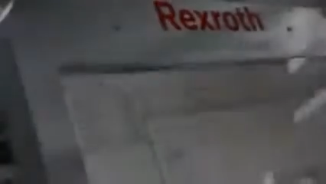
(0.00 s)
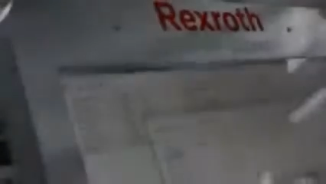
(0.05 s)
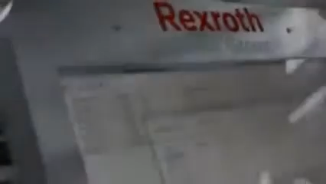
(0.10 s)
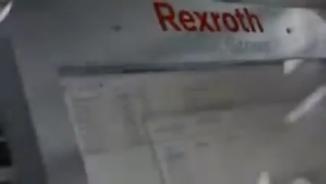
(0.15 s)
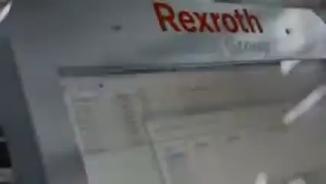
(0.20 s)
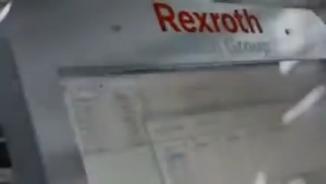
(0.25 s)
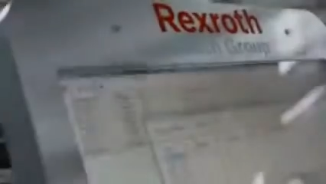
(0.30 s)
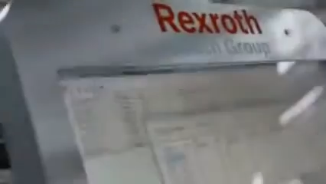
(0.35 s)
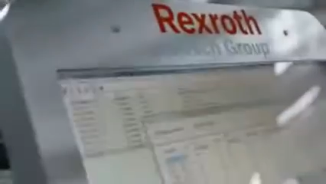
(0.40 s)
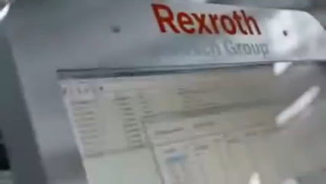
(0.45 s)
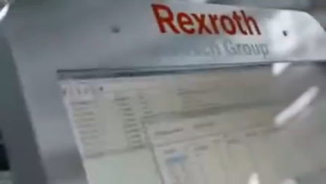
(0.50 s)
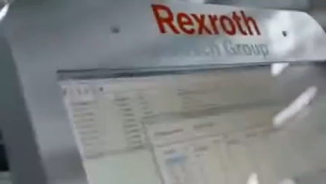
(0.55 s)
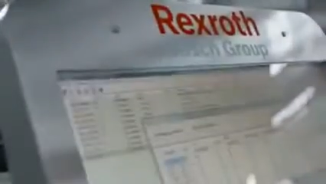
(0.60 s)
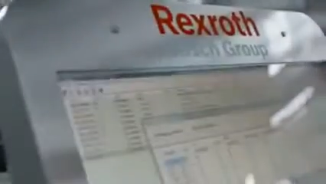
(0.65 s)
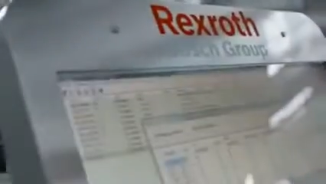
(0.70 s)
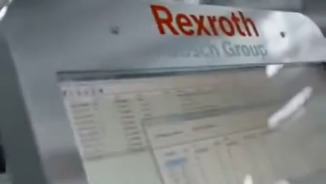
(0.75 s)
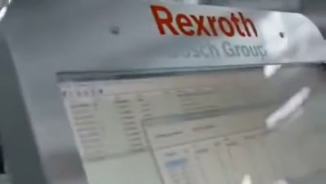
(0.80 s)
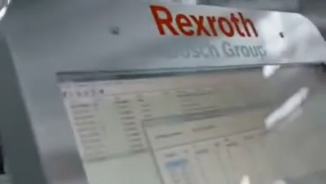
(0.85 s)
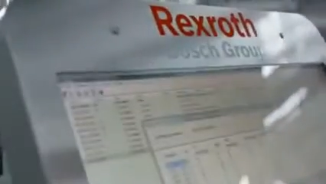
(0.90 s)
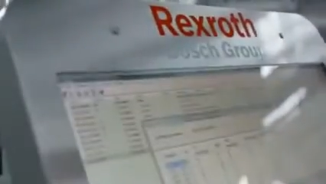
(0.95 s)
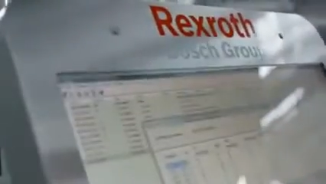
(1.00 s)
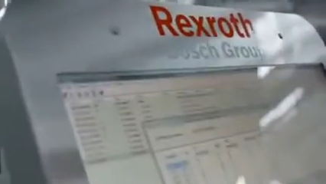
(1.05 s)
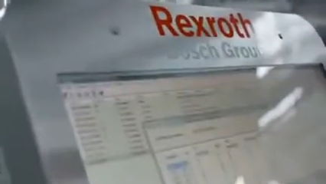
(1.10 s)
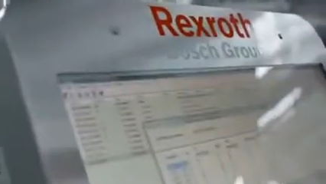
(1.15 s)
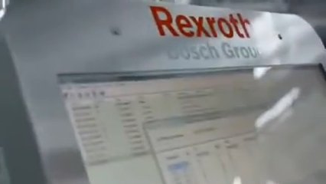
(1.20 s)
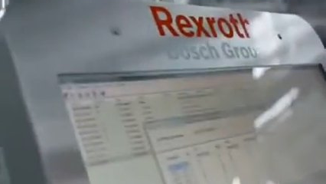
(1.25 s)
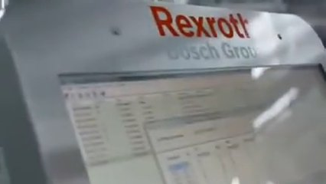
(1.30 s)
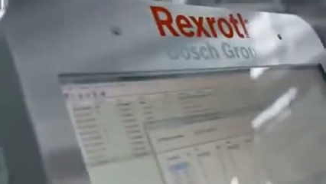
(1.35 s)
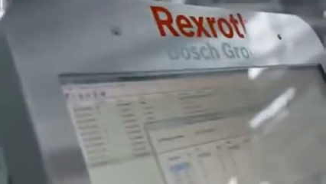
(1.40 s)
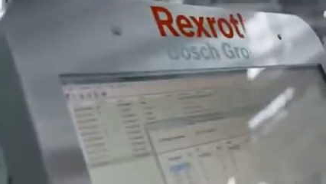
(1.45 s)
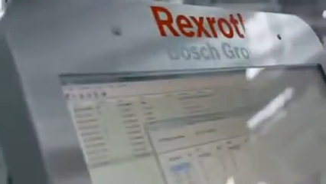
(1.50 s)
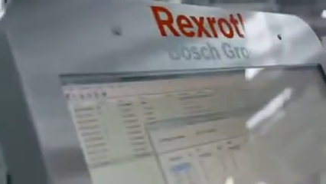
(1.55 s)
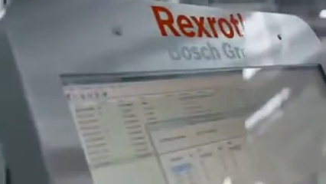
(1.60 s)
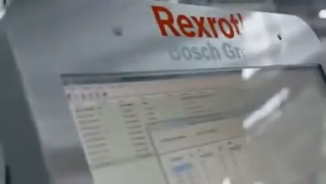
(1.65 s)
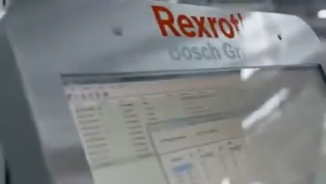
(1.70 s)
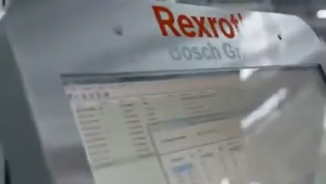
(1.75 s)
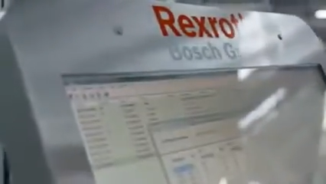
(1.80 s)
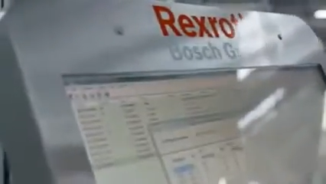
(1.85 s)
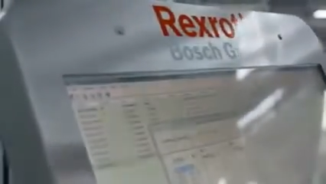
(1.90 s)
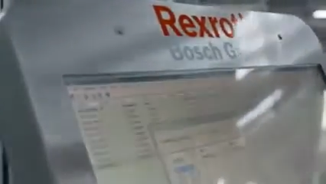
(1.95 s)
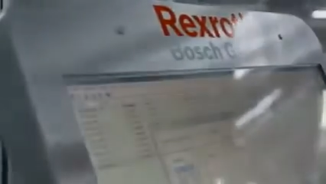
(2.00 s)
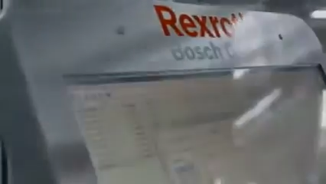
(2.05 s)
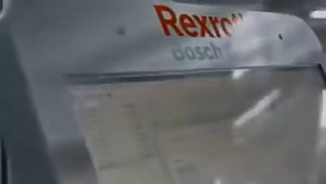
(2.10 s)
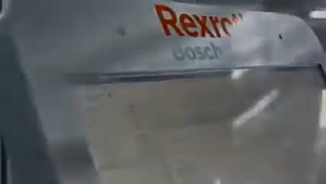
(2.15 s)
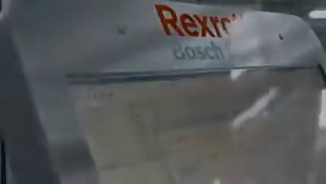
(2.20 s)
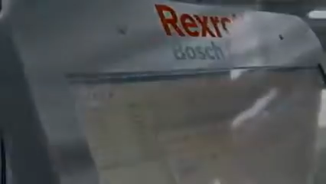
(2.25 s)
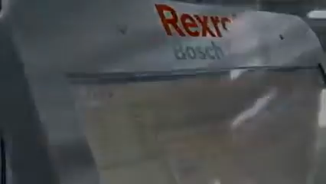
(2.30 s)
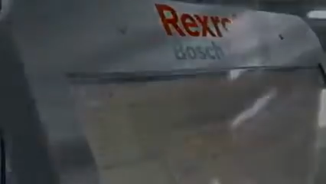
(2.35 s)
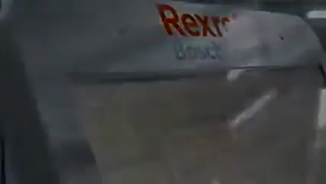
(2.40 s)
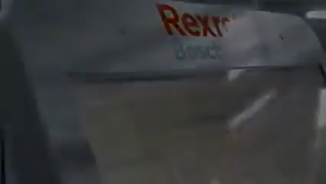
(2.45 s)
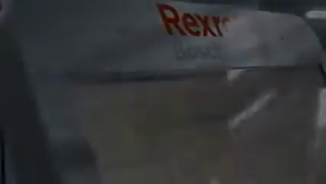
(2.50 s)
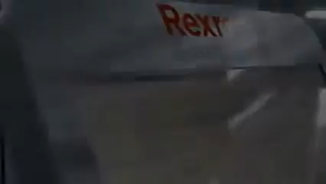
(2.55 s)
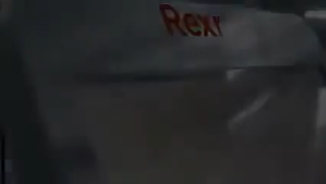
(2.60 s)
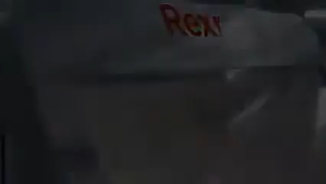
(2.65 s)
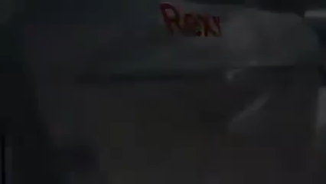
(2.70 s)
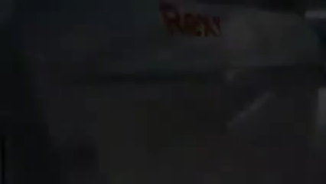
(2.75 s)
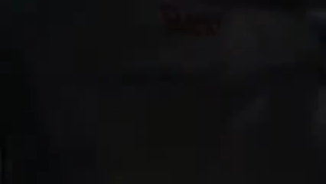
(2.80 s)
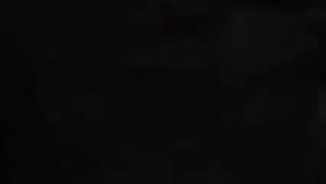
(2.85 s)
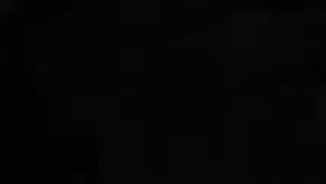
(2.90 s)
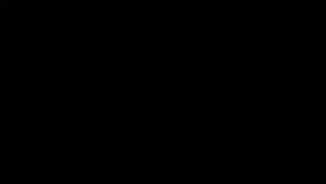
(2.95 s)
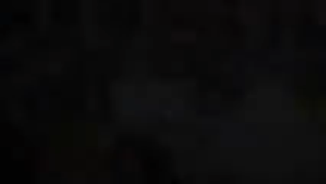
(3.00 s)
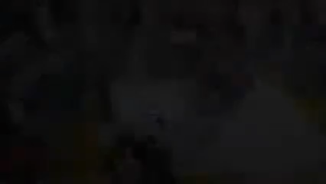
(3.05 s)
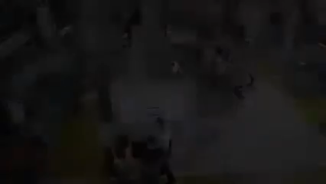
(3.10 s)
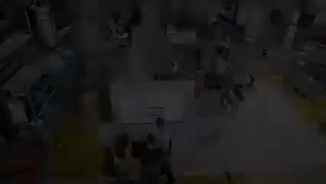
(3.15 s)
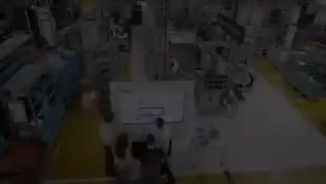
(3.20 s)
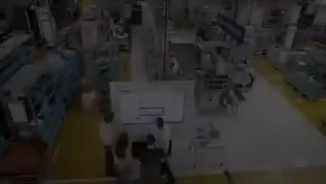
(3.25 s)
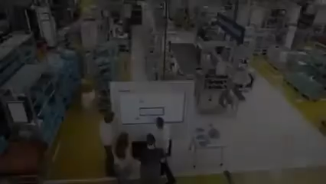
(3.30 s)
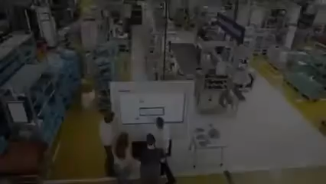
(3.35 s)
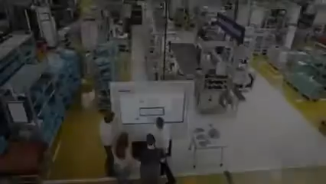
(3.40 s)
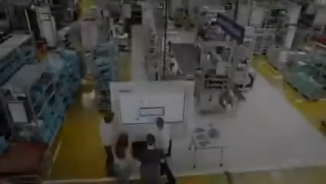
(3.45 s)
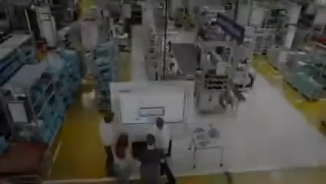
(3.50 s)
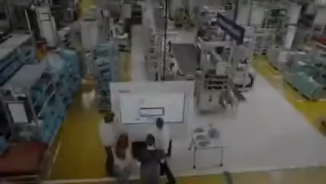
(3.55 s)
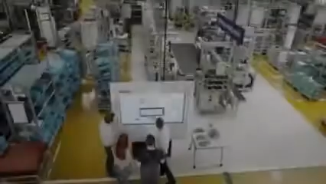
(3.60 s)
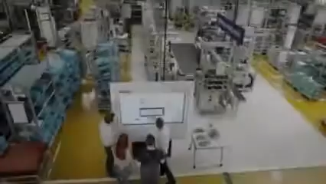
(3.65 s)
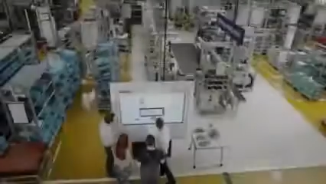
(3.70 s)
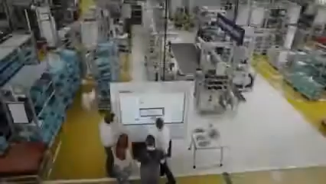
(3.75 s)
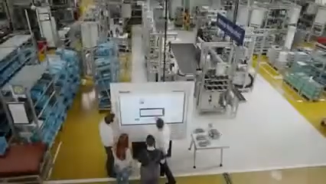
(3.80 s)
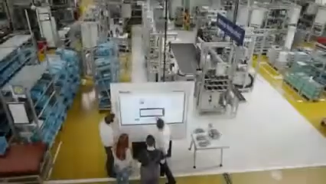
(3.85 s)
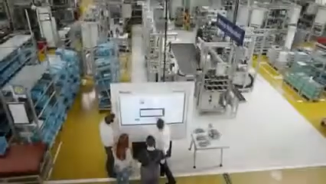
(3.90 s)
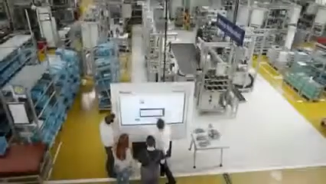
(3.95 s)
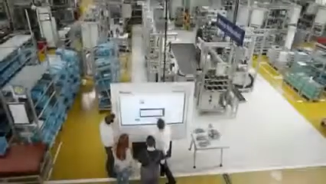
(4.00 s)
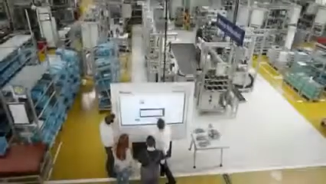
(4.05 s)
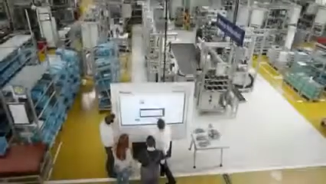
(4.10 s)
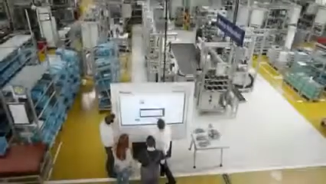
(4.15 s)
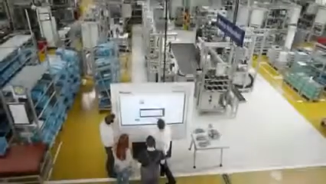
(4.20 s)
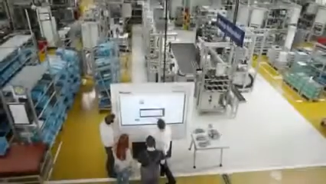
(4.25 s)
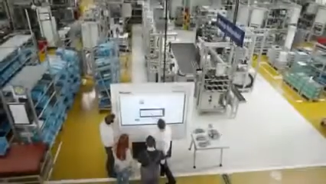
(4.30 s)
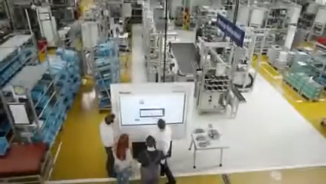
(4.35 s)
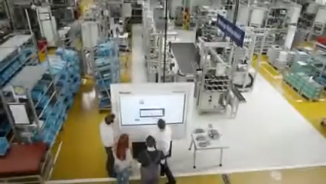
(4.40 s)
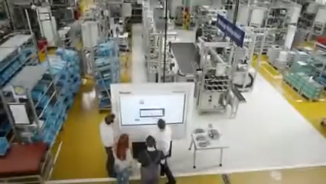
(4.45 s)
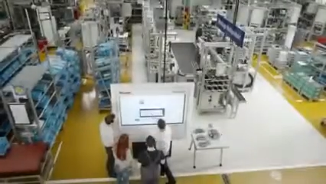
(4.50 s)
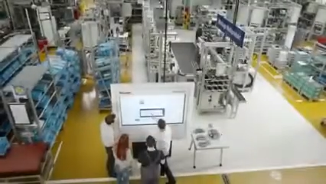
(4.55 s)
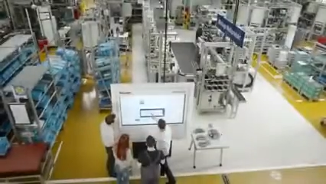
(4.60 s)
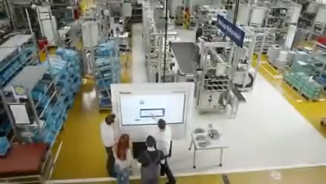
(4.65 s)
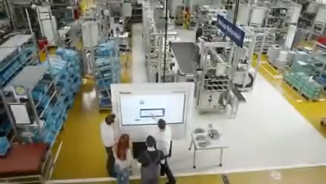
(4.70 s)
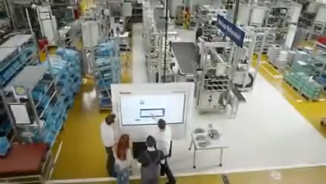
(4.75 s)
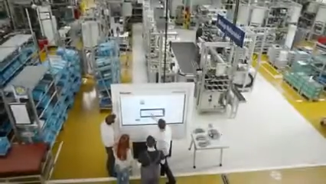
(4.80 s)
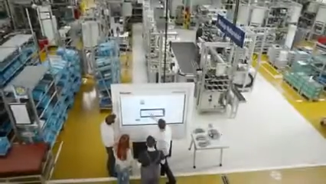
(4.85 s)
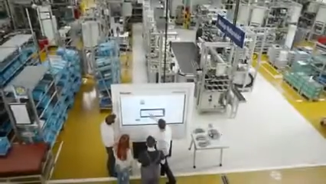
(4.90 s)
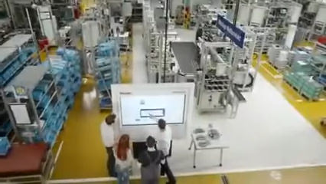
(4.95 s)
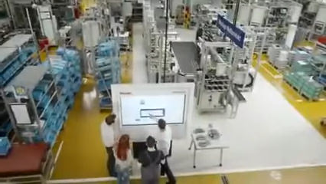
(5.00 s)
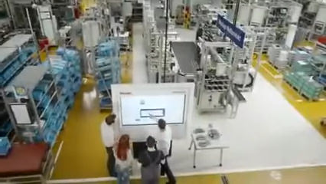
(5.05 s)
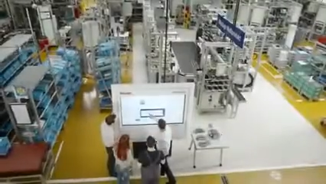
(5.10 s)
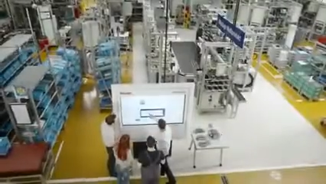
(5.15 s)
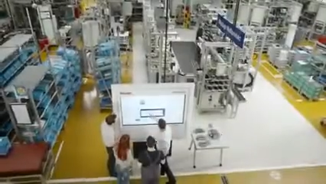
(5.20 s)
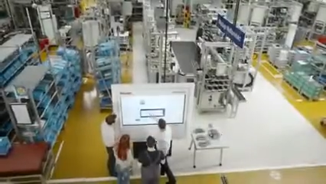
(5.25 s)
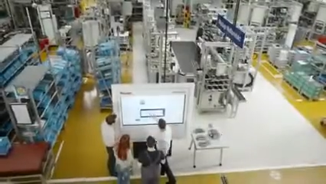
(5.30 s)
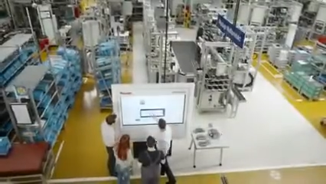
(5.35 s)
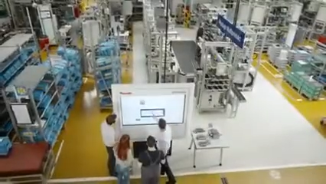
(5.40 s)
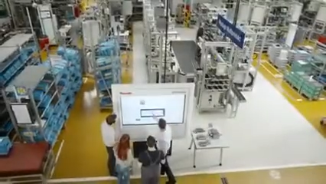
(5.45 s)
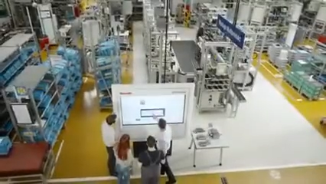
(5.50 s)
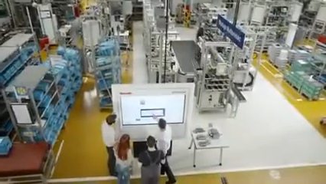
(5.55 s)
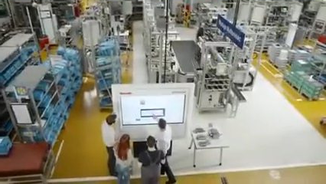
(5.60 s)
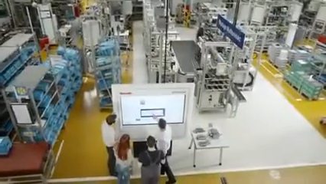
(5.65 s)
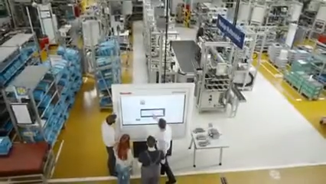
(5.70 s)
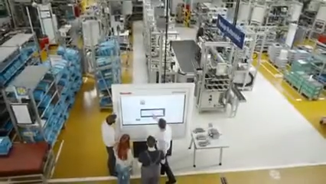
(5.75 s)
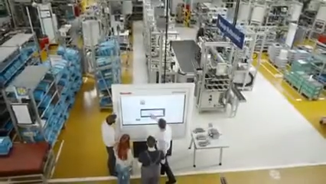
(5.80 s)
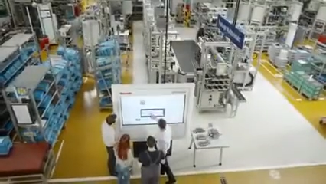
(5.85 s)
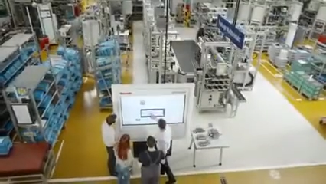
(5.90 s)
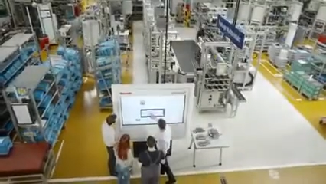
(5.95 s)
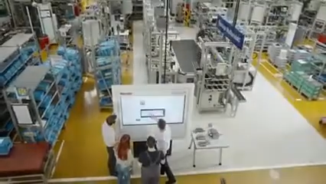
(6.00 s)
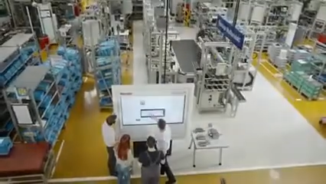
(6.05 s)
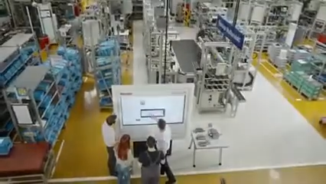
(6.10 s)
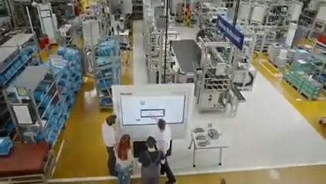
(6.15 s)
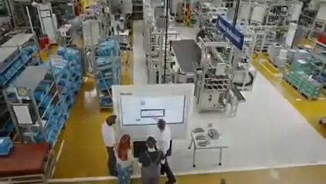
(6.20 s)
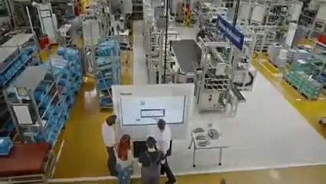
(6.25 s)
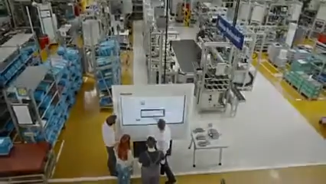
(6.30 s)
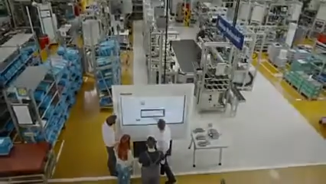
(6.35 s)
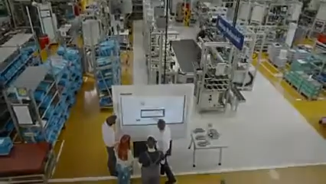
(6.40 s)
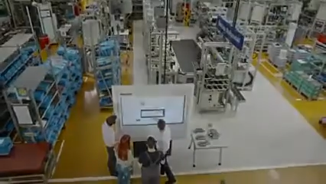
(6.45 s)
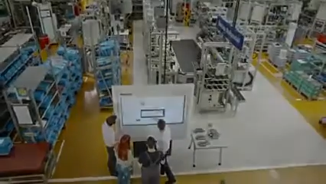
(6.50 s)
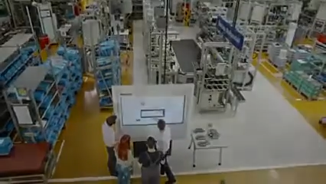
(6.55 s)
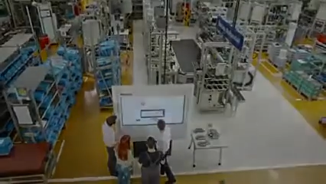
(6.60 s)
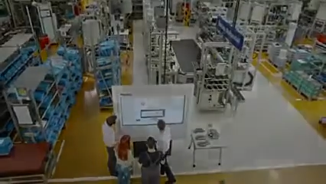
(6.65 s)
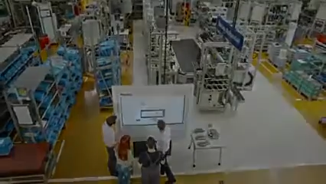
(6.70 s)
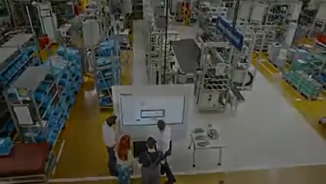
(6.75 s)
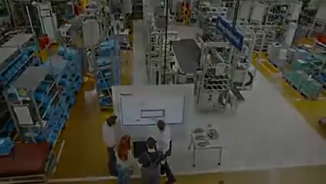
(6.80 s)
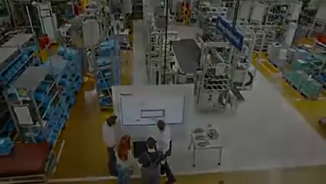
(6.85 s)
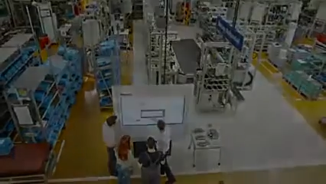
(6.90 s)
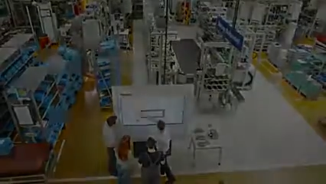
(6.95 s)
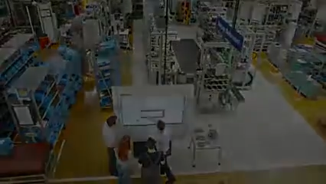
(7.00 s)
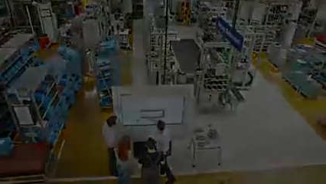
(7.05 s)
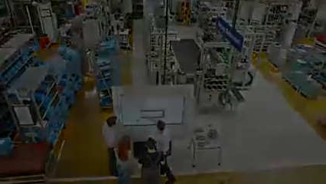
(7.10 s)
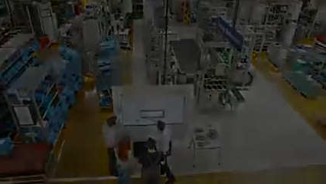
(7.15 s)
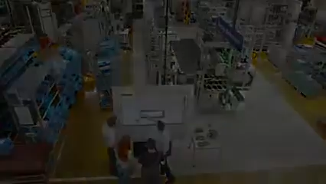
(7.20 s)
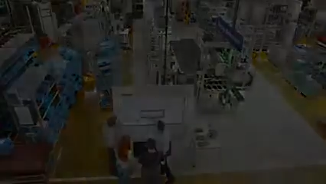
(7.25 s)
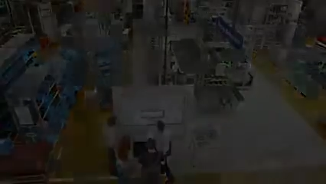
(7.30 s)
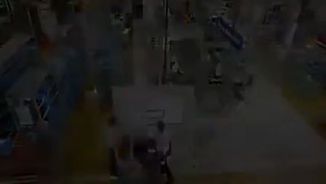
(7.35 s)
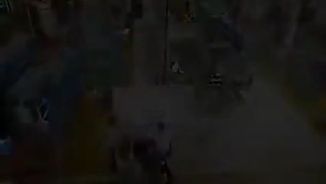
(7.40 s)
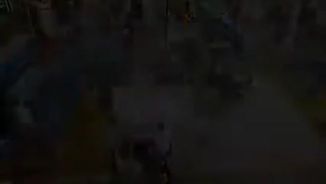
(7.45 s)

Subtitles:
[unreadable: no face in view]